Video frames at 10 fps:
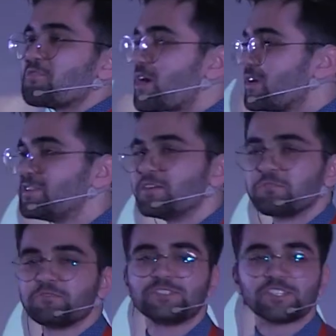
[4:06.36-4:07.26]
variety
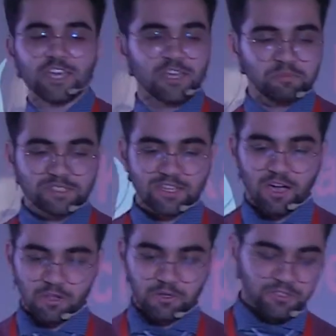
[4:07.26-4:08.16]
of shapes,
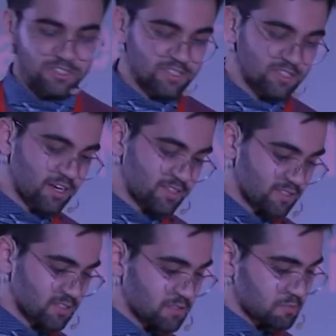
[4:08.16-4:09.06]
colors,
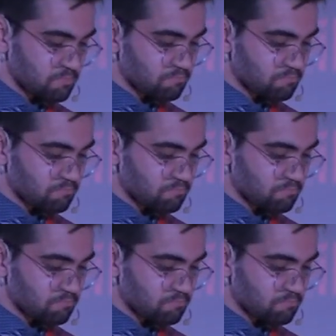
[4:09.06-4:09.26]
sizes,